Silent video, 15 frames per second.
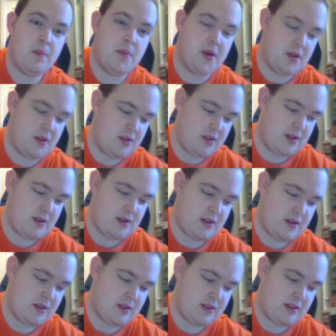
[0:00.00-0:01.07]
But
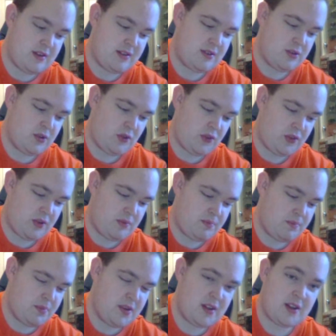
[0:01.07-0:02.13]

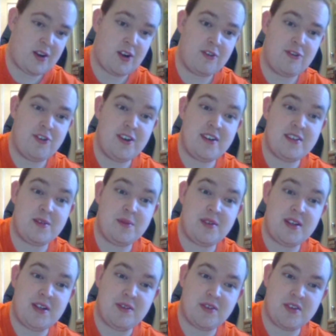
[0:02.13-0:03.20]
it contradicts
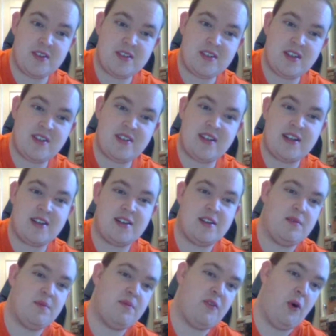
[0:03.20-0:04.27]
themselves because it says stick to
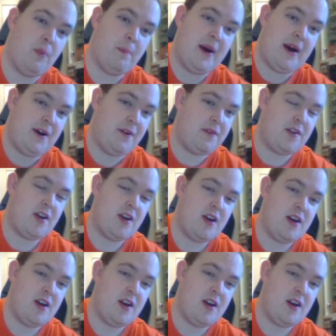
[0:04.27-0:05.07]
the footpath,